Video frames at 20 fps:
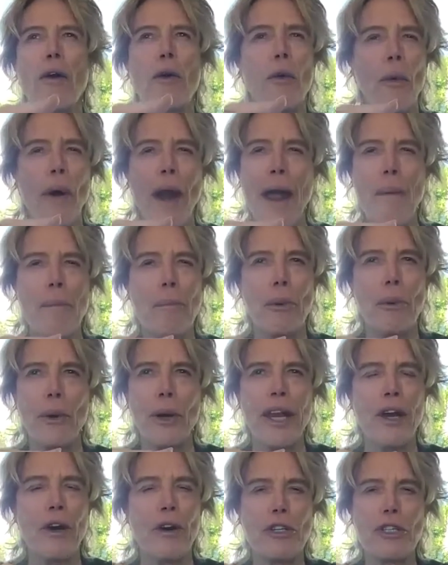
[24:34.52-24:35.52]
Grand
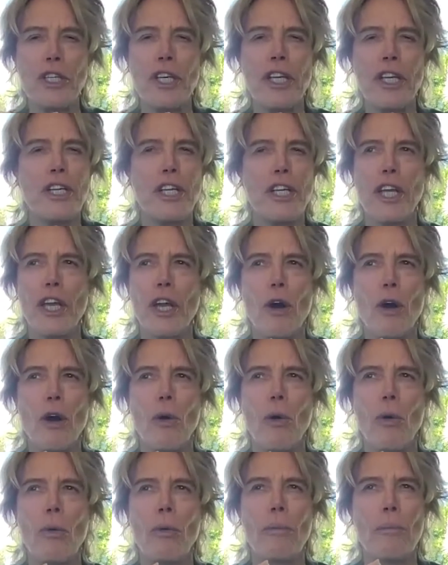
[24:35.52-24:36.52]
Prix or
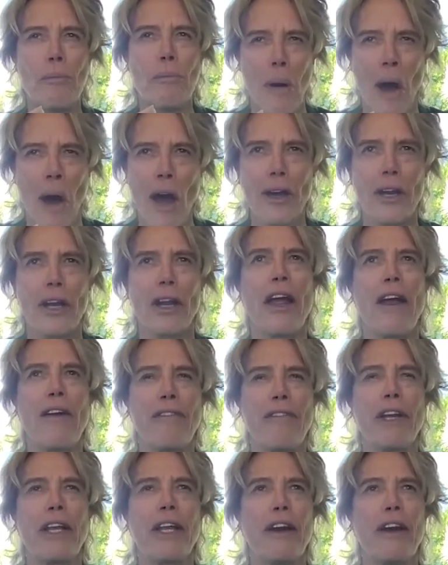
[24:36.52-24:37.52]
GTO model
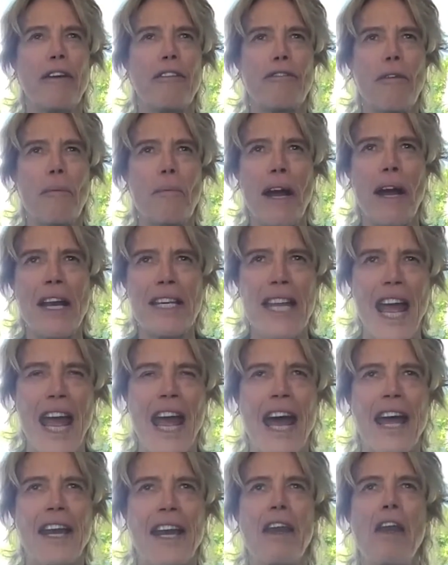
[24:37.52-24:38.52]
every year from my
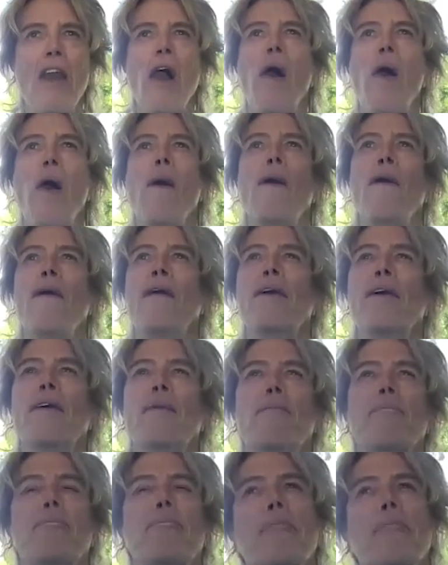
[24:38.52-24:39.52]
dad. And
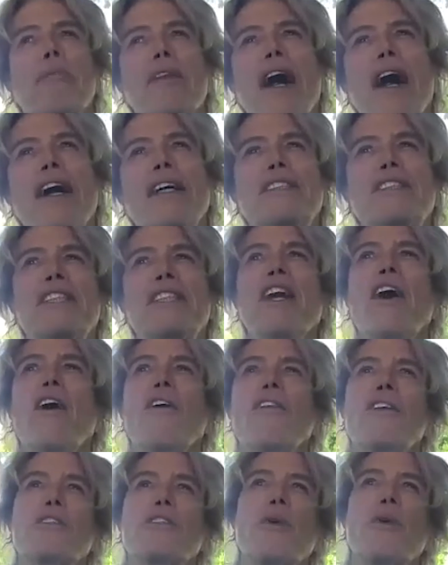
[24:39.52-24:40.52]
I'd see all
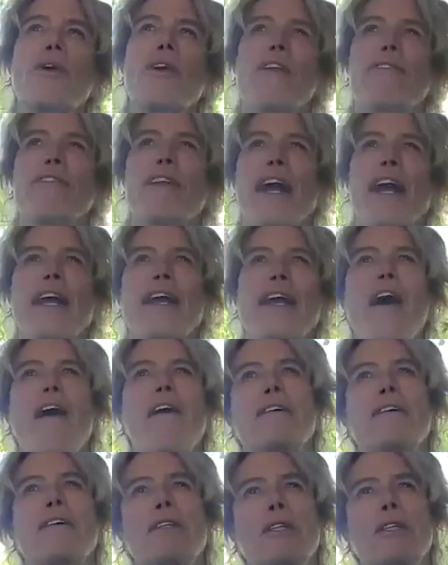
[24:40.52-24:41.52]
this sort of,
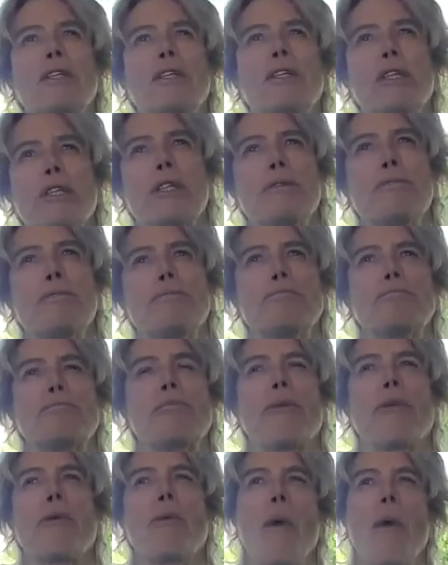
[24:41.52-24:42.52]
older
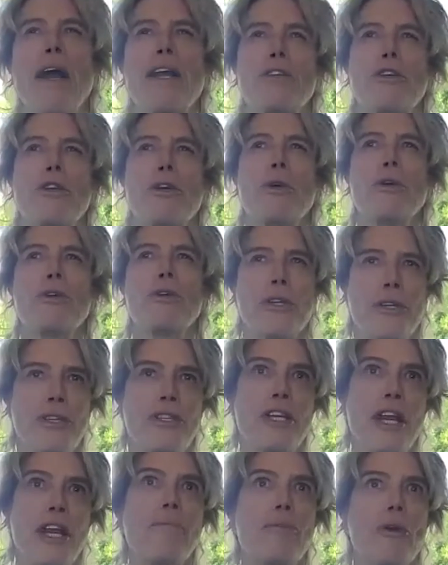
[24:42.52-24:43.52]
white dudes, or it
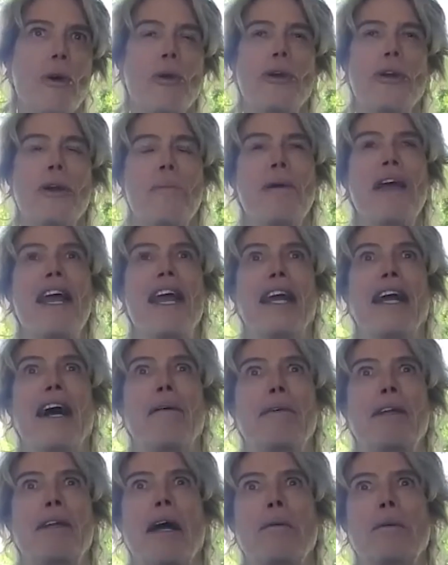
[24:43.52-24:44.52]
seemed older to me. I
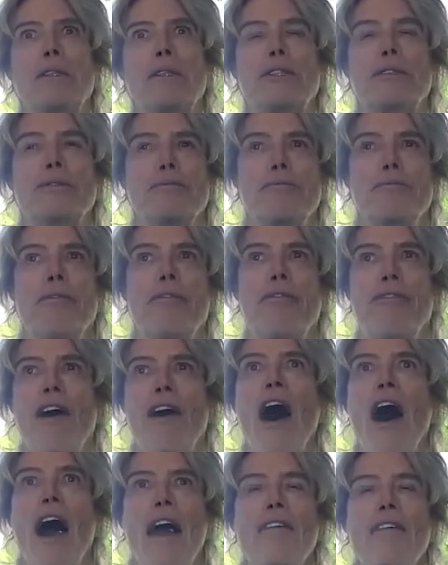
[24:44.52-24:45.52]
mean, I was
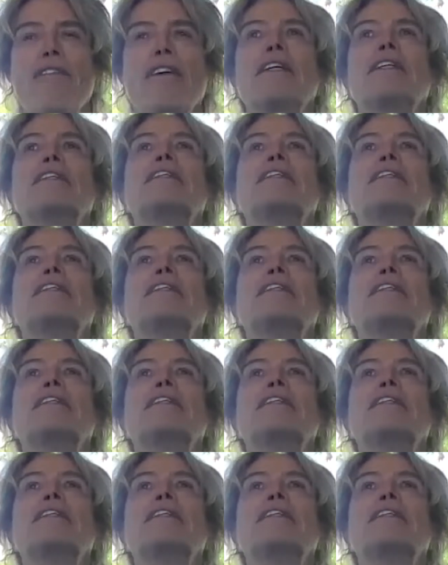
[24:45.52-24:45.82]
5.